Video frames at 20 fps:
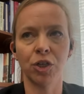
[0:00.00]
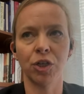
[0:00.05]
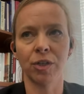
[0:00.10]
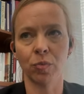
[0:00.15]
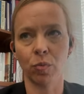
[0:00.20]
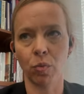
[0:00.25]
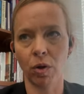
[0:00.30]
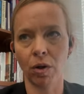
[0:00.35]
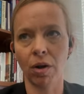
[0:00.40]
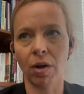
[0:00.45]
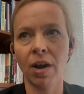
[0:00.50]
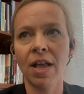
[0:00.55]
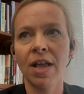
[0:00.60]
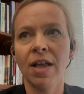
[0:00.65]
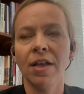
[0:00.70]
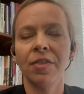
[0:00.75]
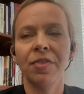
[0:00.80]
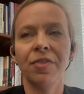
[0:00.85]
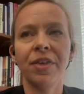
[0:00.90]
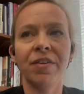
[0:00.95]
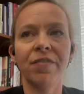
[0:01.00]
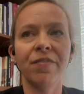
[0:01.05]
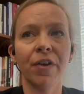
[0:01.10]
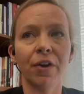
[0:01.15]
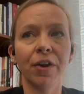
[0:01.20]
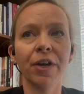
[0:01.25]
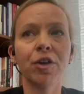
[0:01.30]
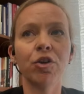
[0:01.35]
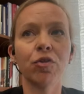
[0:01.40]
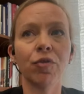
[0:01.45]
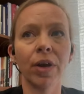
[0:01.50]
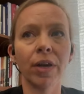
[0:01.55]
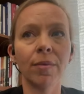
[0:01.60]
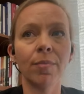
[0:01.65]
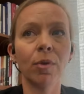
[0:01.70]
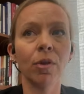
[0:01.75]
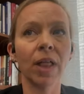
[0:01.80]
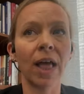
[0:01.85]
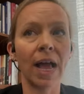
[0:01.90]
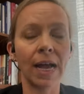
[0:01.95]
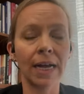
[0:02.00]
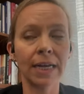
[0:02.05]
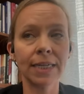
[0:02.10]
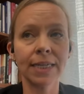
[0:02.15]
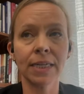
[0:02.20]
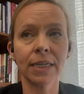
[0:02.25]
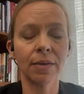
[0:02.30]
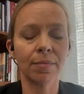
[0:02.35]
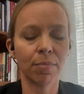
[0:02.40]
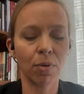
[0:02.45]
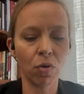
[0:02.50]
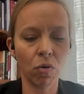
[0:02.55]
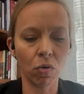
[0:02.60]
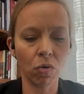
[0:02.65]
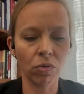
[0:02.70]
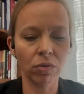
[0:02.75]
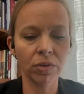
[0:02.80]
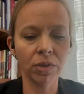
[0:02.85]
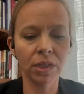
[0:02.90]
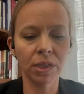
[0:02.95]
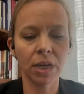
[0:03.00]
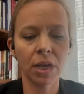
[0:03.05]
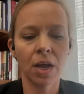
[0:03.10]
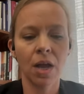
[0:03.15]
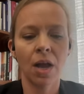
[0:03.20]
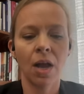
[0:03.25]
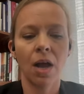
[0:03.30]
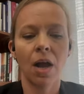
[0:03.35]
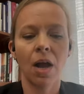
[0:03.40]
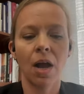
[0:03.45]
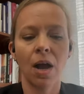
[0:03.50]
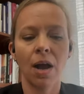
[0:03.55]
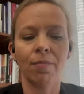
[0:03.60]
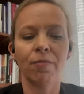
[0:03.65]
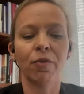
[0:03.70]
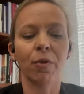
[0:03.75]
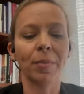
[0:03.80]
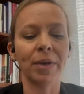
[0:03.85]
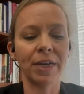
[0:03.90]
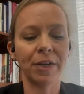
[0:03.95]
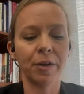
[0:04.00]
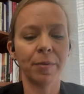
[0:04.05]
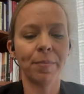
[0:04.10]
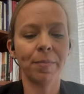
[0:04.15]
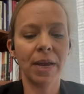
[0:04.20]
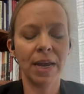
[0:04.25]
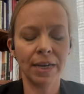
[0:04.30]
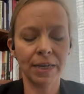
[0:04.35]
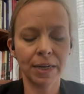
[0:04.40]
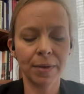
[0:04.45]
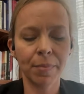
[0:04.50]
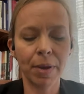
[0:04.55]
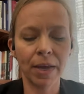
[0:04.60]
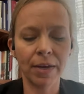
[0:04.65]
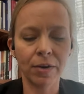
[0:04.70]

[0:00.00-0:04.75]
were. The very credible exit polls um, from ind- independent